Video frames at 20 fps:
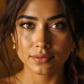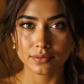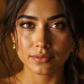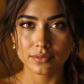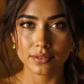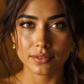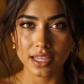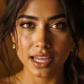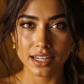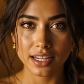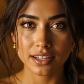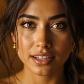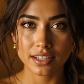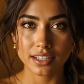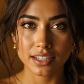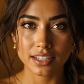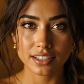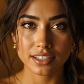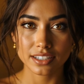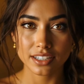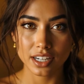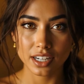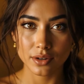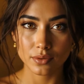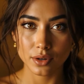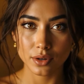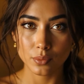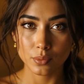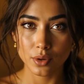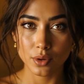That is
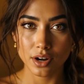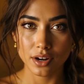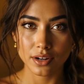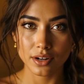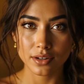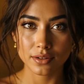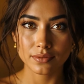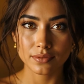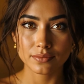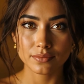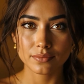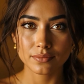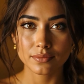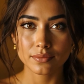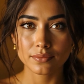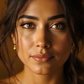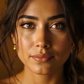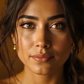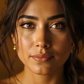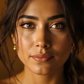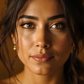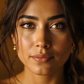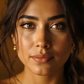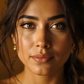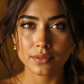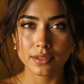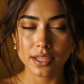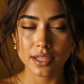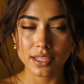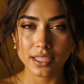sacred work.
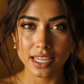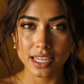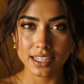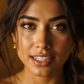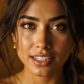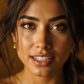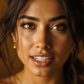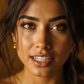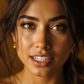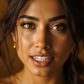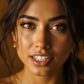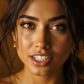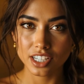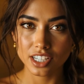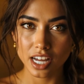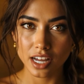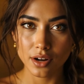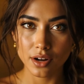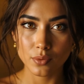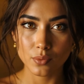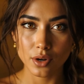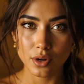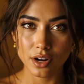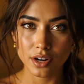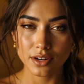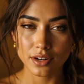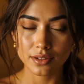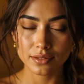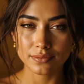That is shadow work.